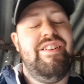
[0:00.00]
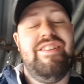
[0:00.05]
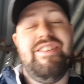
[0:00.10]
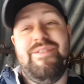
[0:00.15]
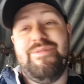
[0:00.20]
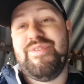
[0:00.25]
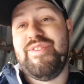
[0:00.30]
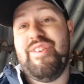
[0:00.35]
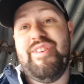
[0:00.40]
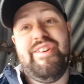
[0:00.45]

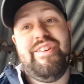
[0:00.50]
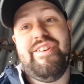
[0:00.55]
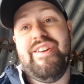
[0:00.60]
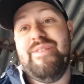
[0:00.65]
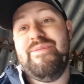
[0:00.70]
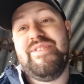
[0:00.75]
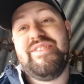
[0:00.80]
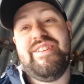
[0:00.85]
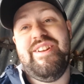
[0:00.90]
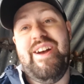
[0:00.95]
I'm sorry,
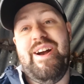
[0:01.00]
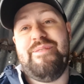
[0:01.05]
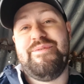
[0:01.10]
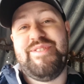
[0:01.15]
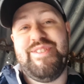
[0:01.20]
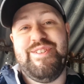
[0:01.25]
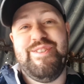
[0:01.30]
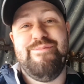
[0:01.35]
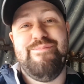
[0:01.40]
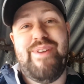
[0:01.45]
Graham, it's an
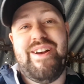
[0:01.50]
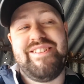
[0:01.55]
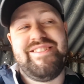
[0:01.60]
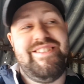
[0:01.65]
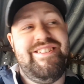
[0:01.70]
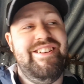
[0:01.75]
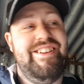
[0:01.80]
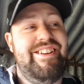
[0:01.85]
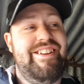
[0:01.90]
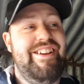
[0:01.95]
absolute
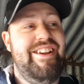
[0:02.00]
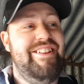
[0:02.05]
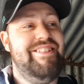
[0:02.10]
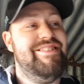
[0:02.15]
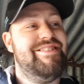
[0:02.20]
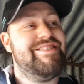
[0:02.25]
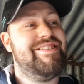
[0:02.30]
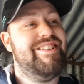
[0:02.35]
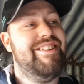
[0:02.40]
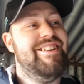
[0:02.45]
basket
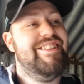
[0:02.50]
case.